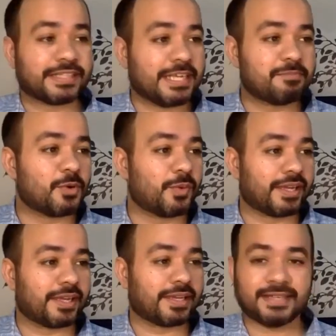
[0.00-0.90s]
Keep
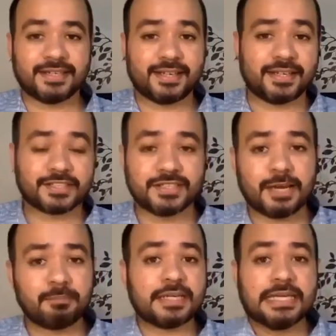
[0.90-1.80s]
moving in that direction.
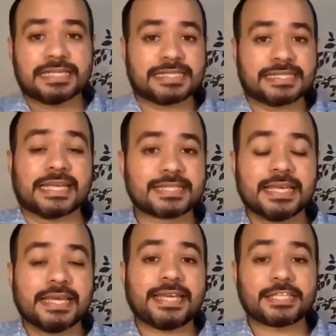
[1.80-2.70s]
Number 6
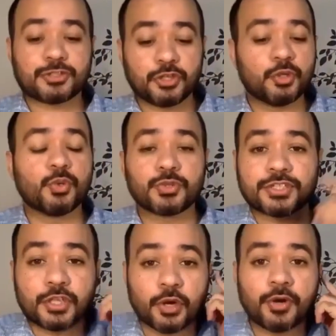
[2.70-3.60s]
is to
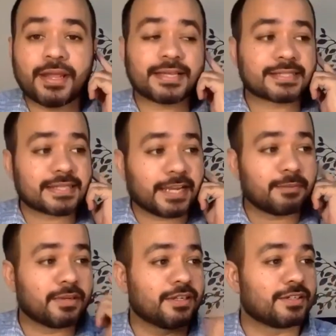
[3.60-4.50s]
use good
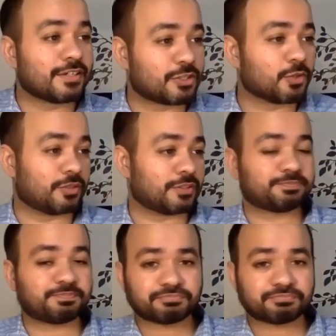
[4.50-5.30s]
assignment tools.